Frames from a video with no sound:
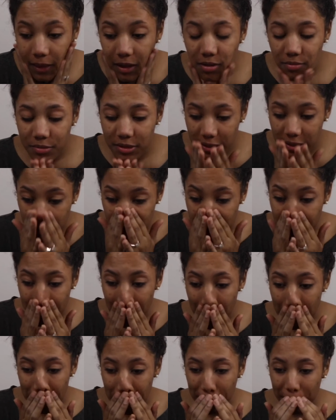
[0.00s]
I'm just gonna get
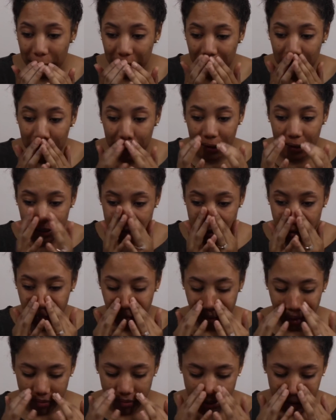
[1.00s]
that all in. That's all
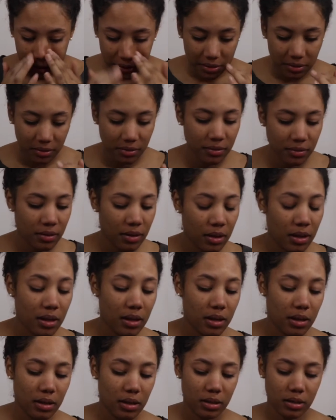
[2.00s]
rubbed in.
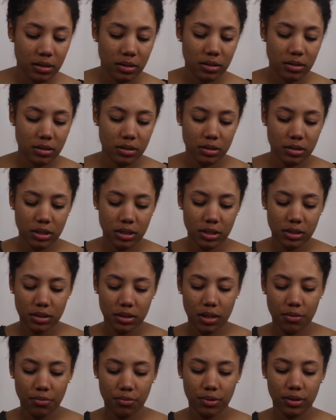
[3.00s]
Jeez,
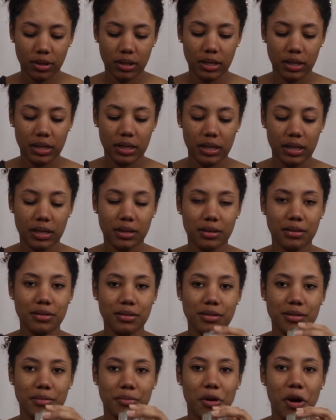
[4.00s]
I really need
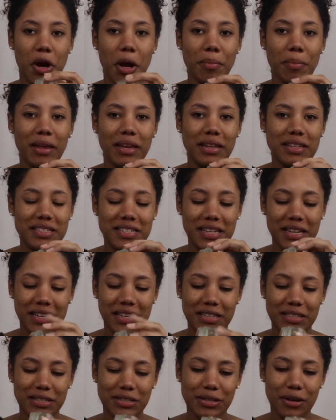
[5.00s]
some more. I'm like
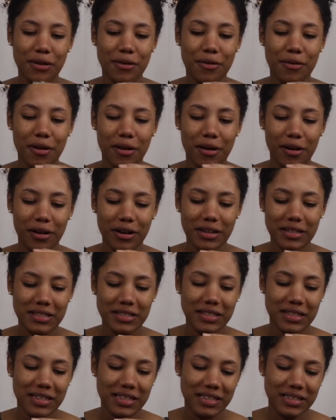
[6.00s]
digging so hard
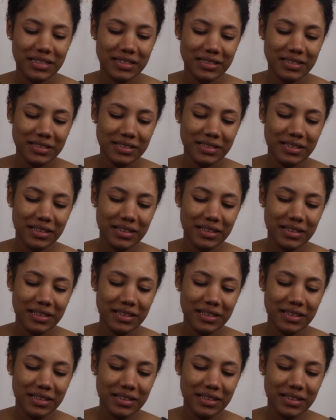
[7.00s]
into this.